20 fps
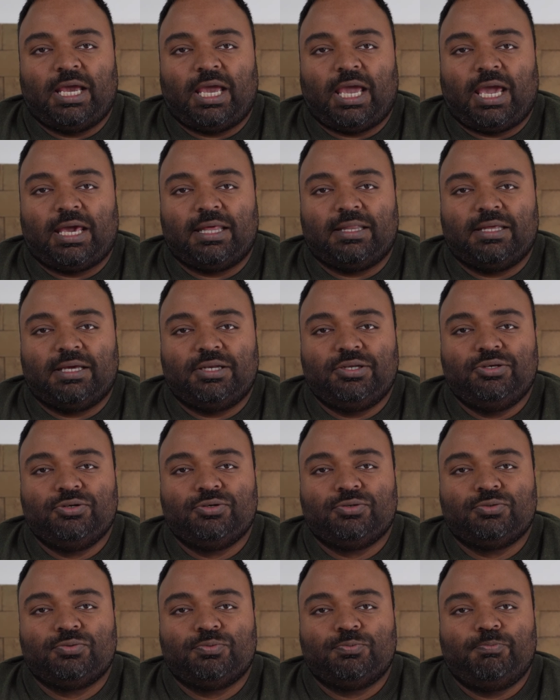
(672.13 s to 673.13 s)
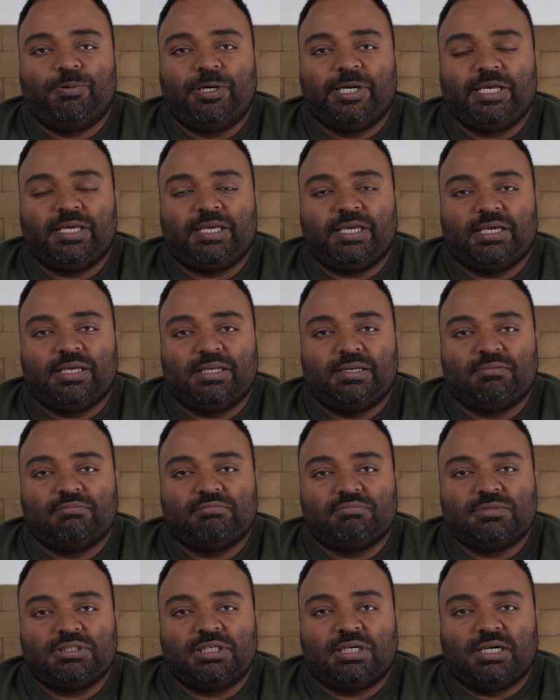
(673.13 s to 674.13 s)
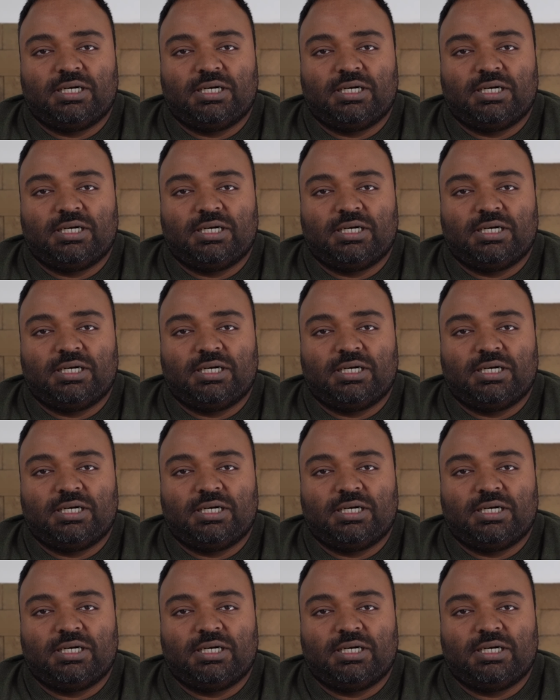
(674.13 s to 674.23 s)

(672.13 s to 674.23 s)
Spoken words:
and then you bring in